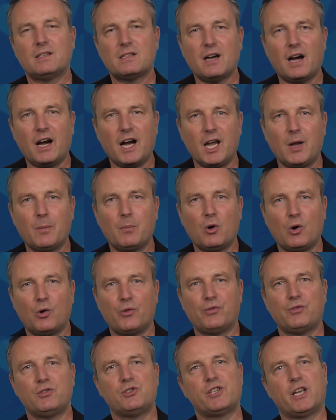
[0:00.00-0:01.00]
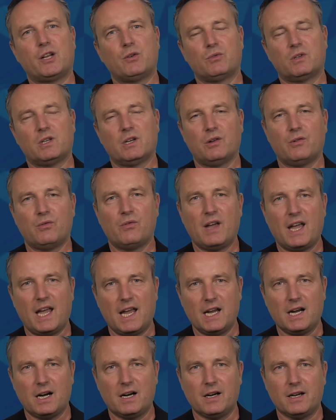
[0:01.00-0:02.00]
type of generative
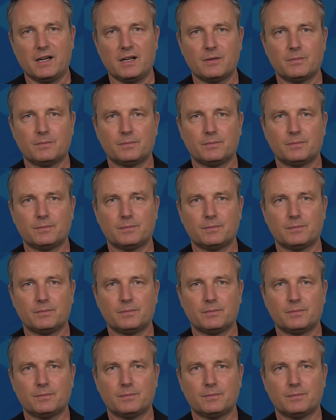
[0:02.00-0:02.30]
AI.